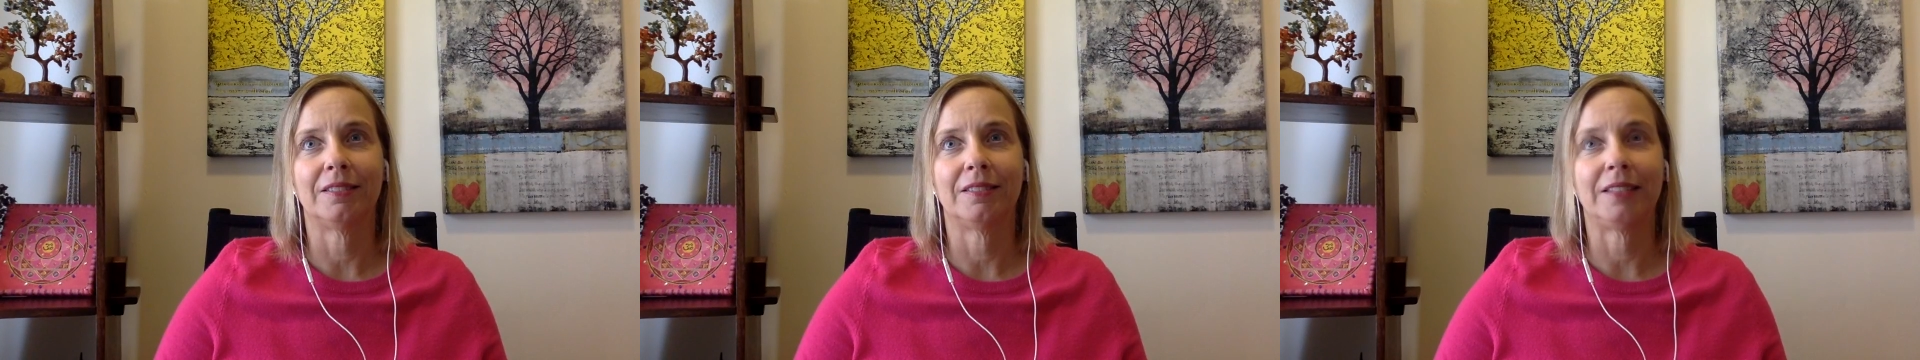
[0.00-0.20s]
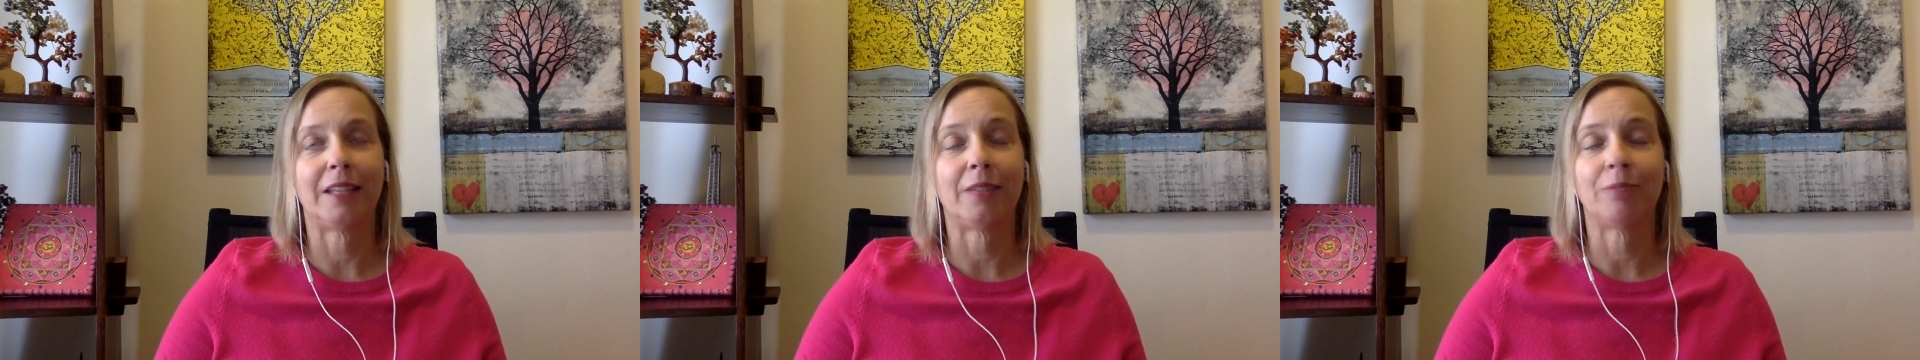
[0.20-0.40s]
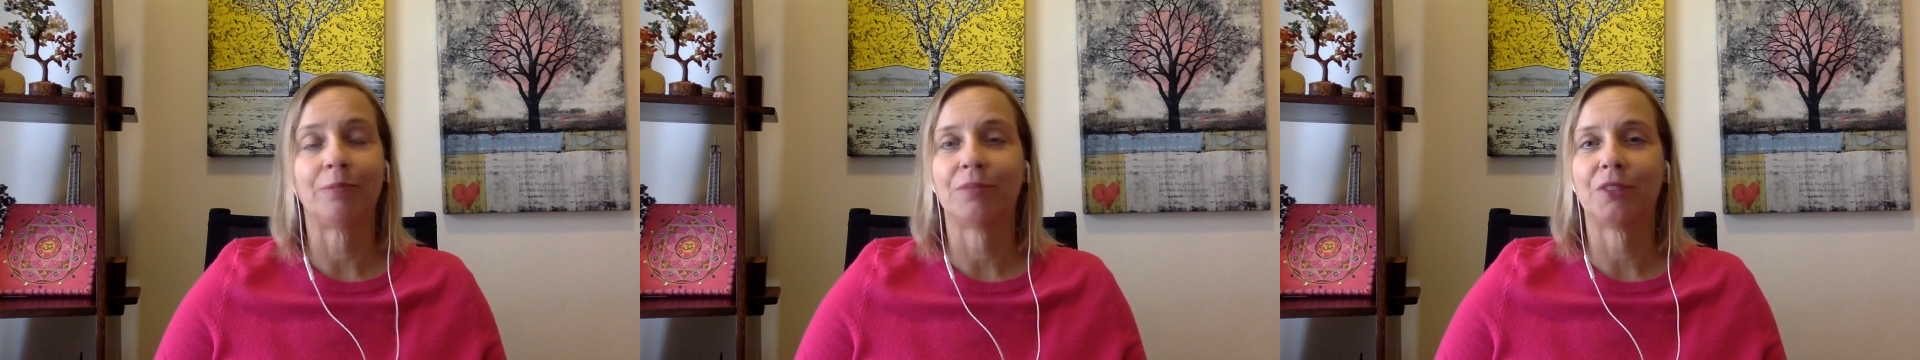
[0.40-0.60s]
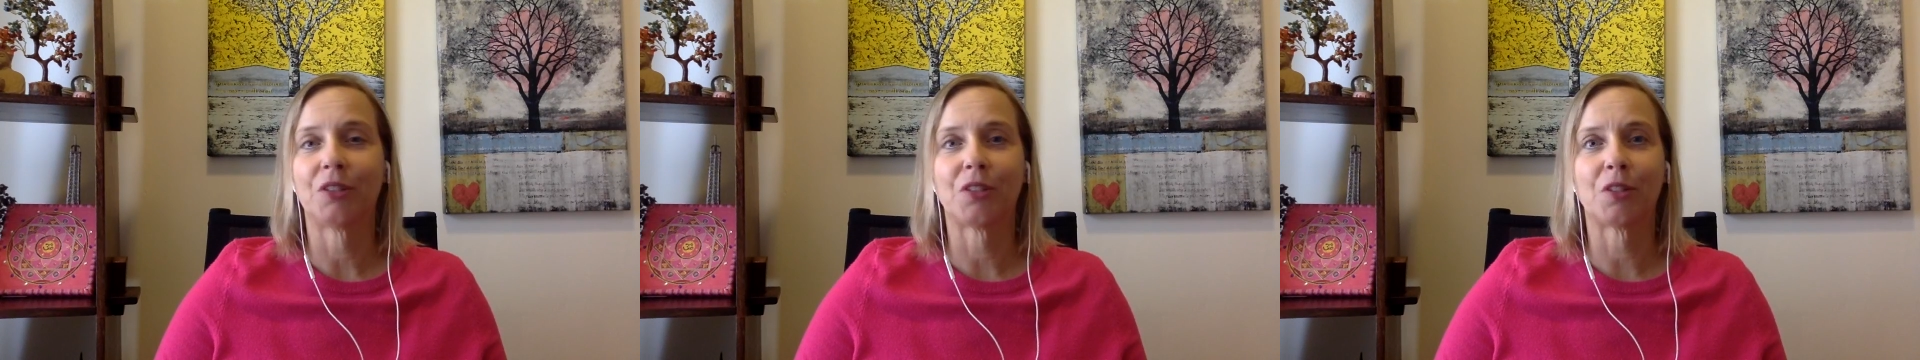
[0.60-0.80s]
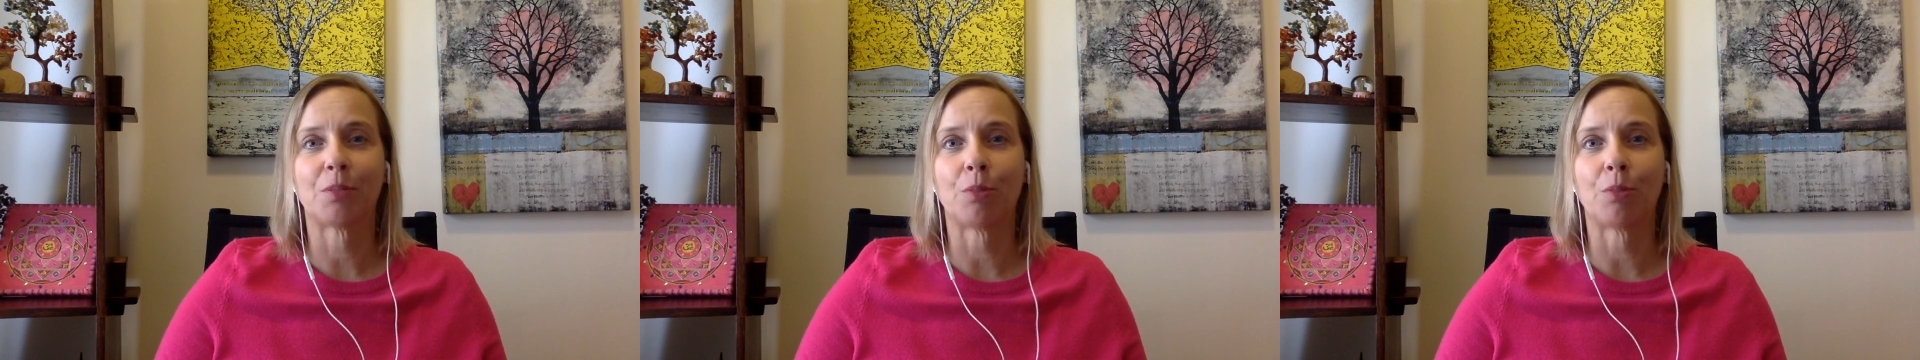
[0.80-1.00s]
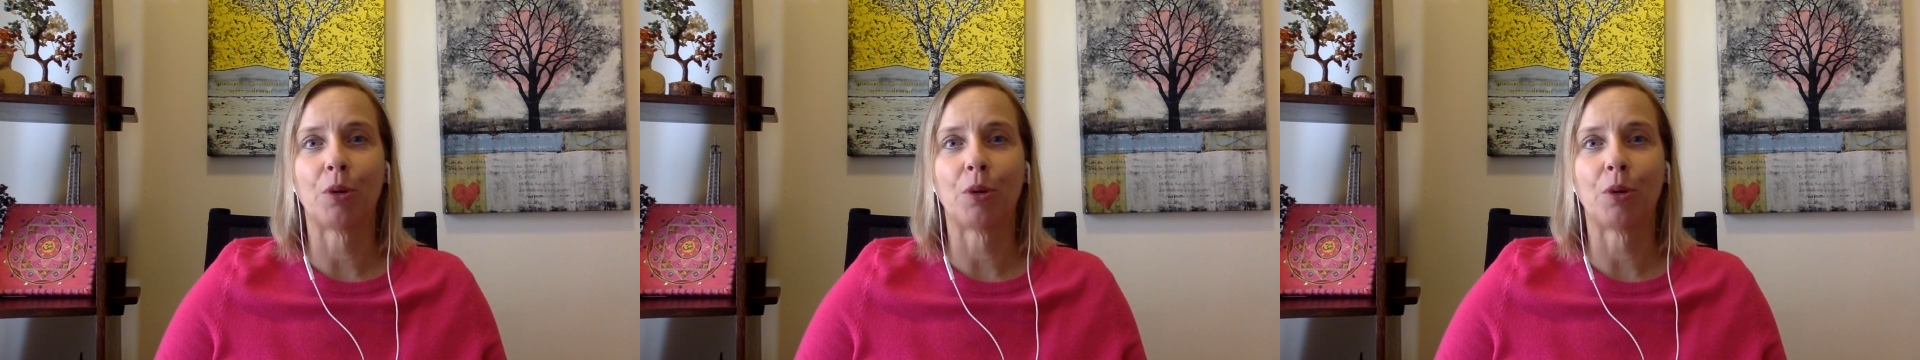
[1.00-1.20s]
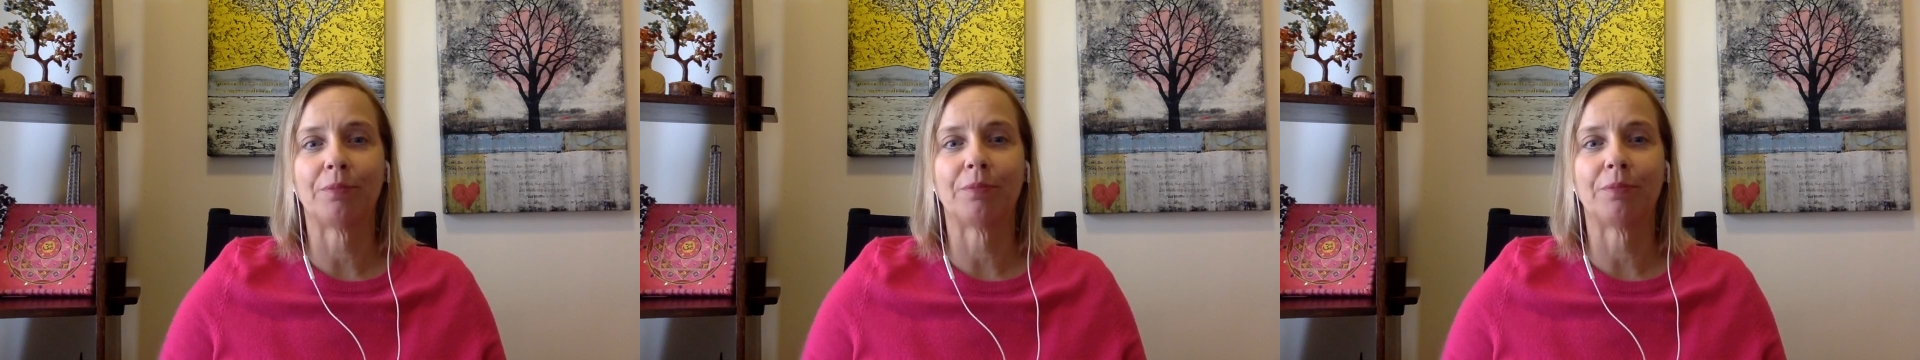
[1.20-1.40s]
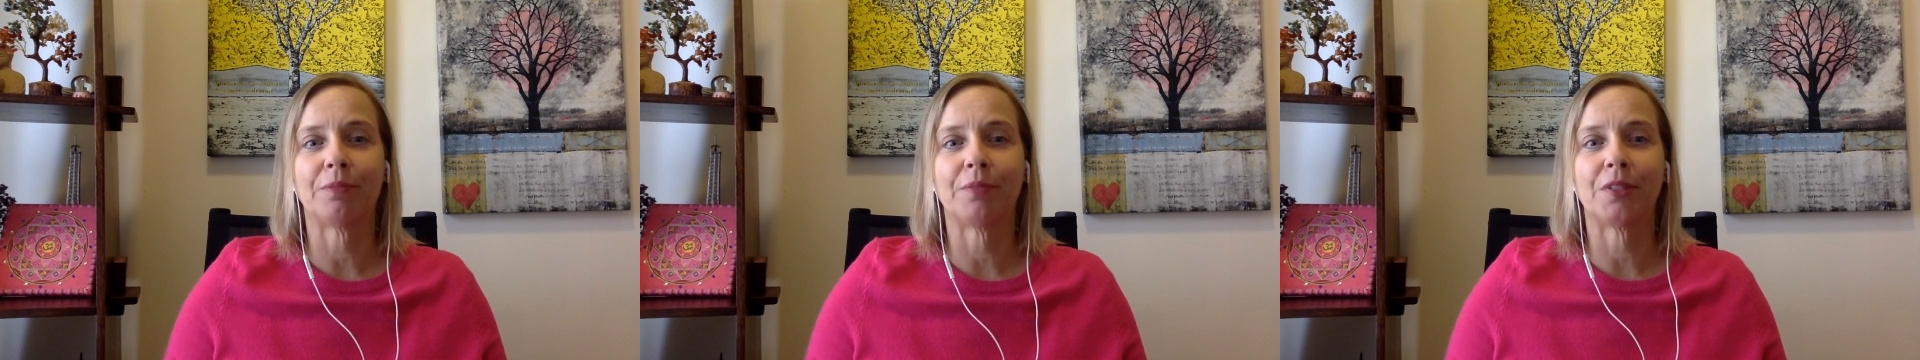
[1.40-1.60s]
yeah just support
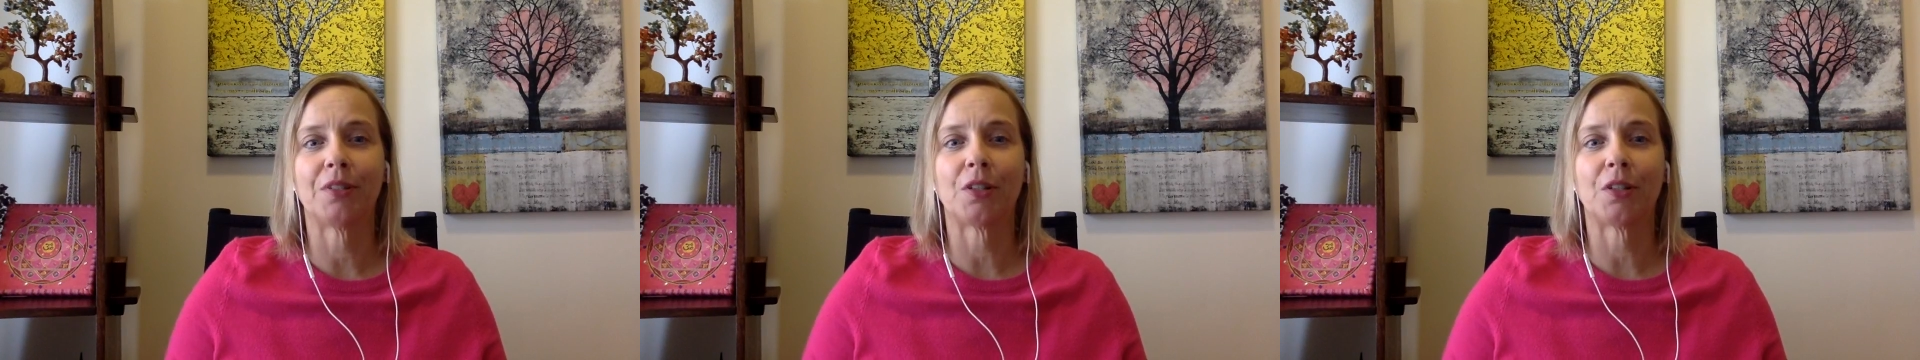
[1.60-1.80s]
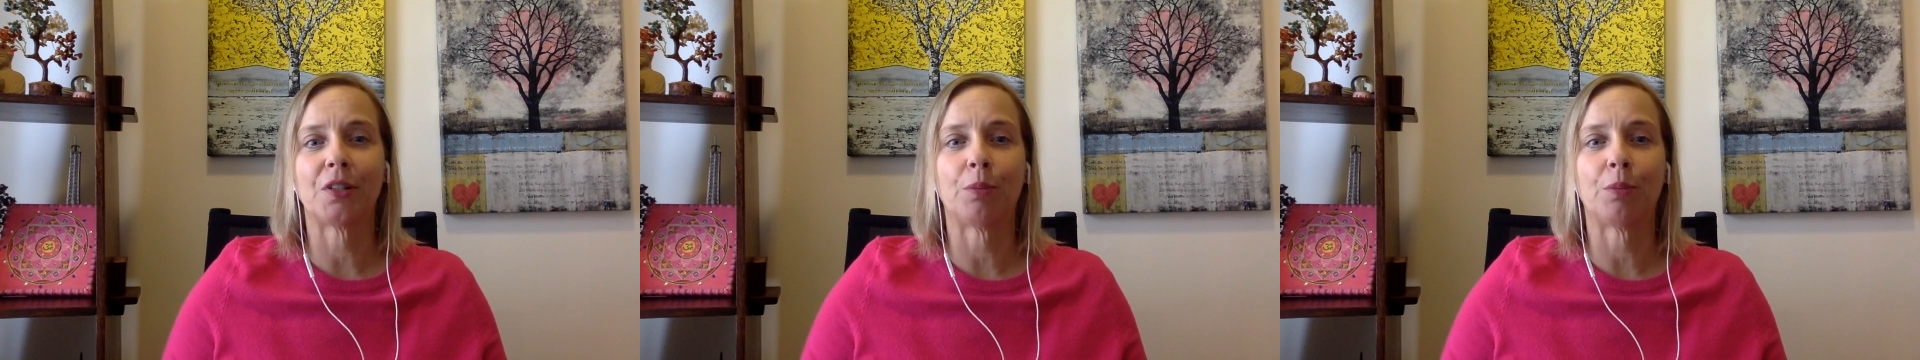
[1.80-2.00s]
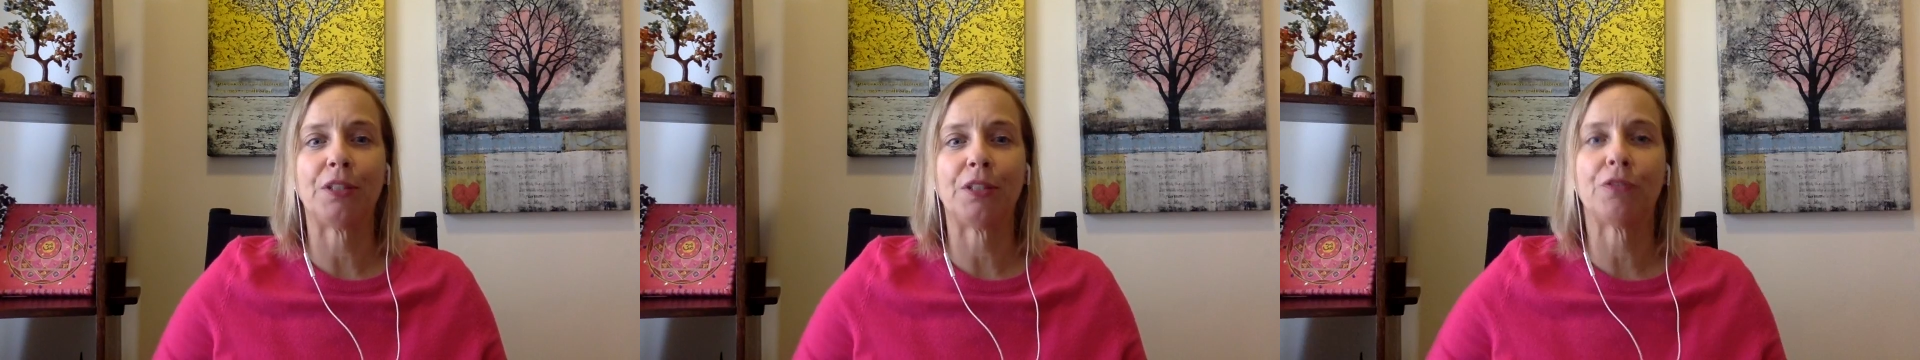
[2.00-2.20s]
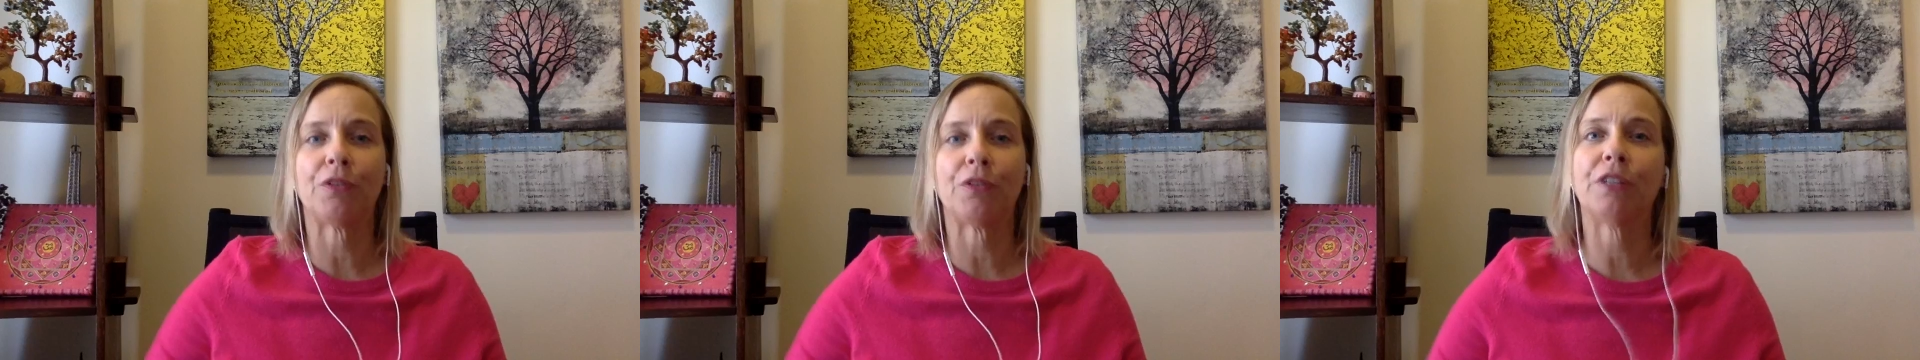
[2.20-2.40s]
so please feel